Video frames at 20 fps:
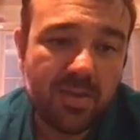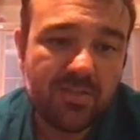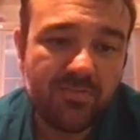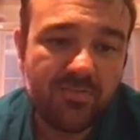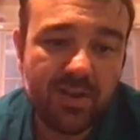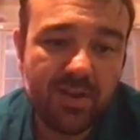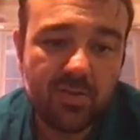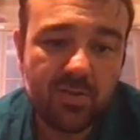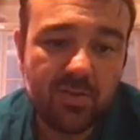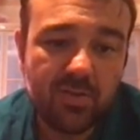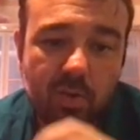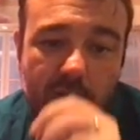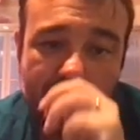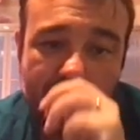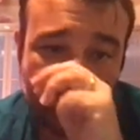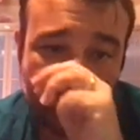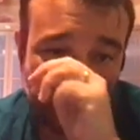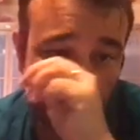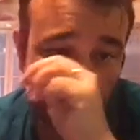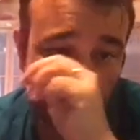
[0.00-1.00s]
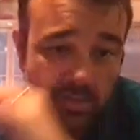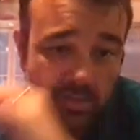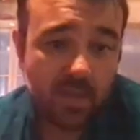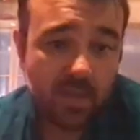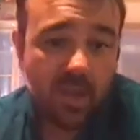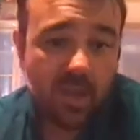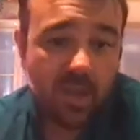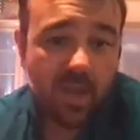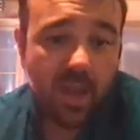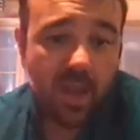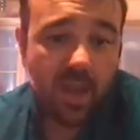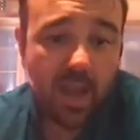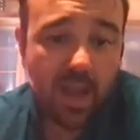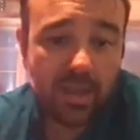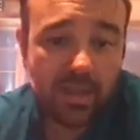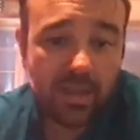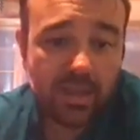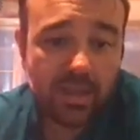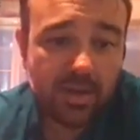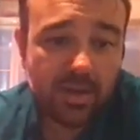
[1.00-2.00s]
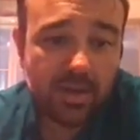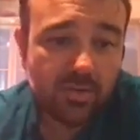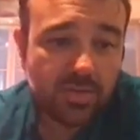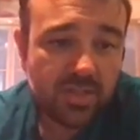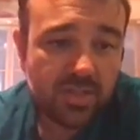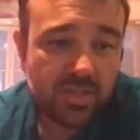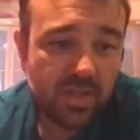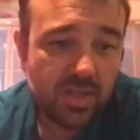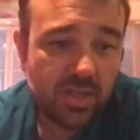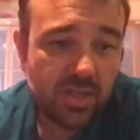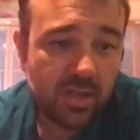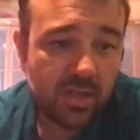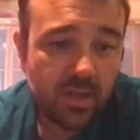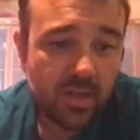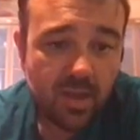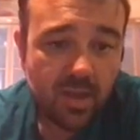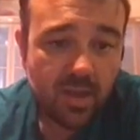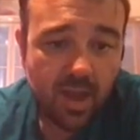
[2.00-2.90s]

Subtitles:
fluctuations, here you see